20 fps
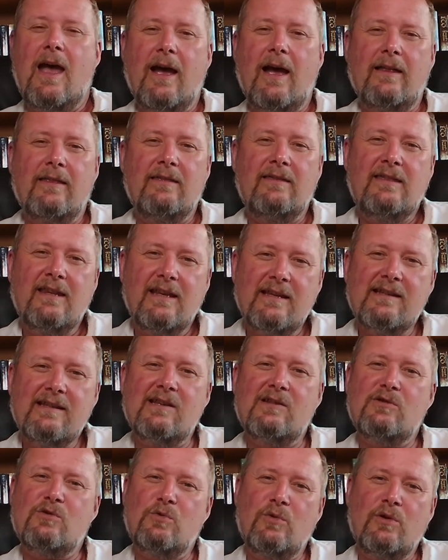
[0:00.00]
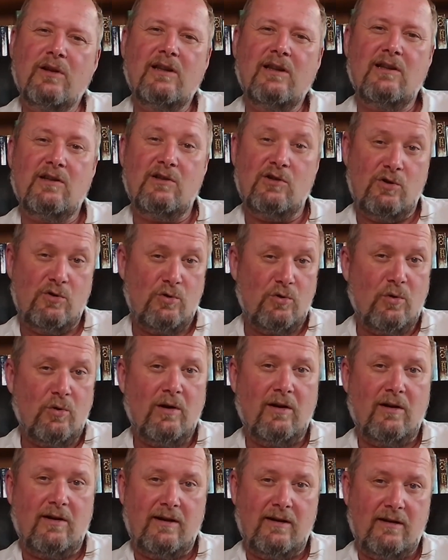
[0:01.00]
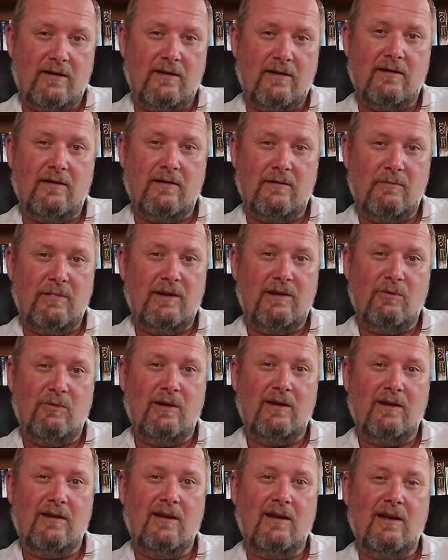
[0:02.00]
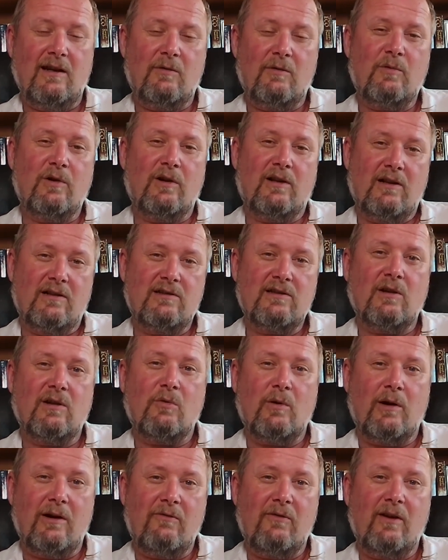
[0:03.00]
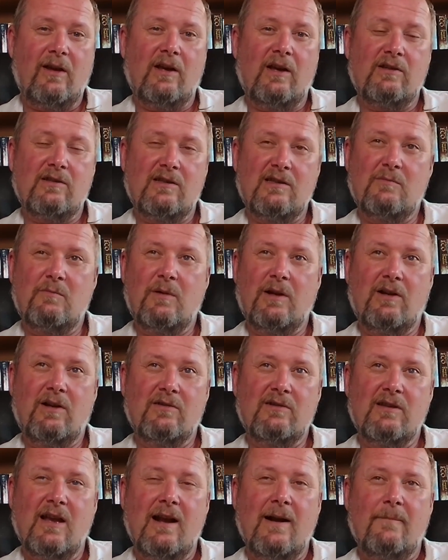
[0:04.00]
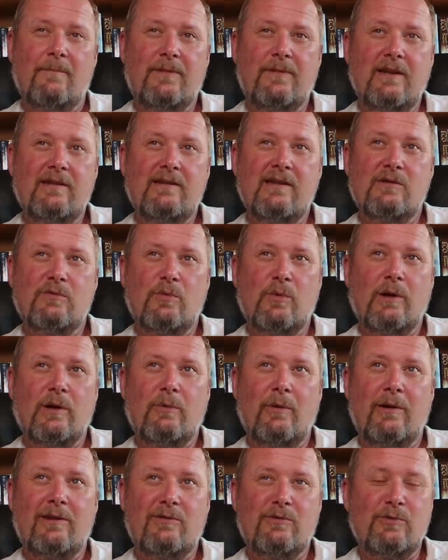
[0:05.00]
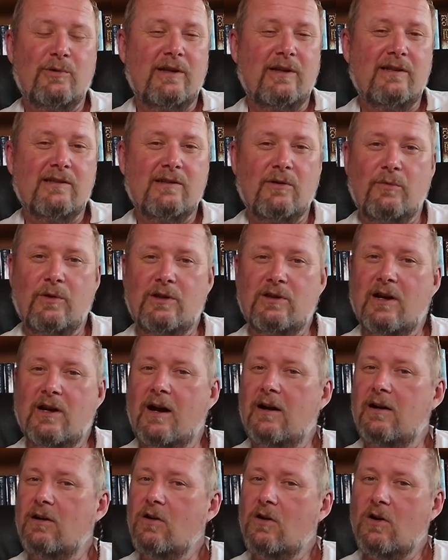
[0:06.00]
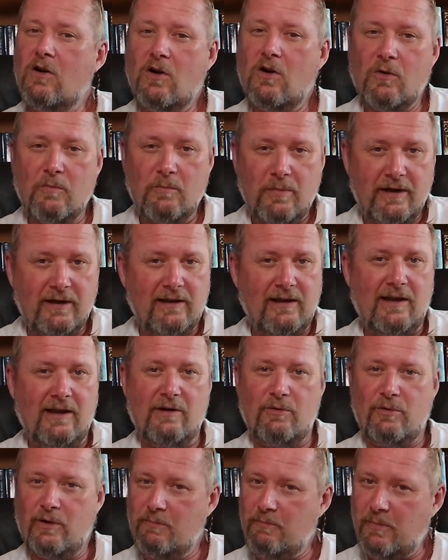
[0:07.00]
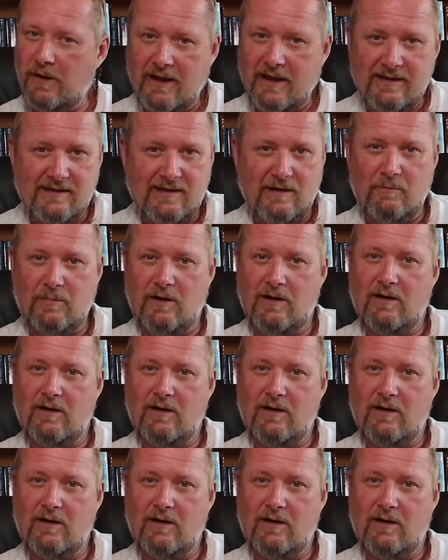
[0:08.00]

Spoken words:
And this is really a jewel in between the arboricultural qualifications, because this is work with trees which are completely irreplaceable.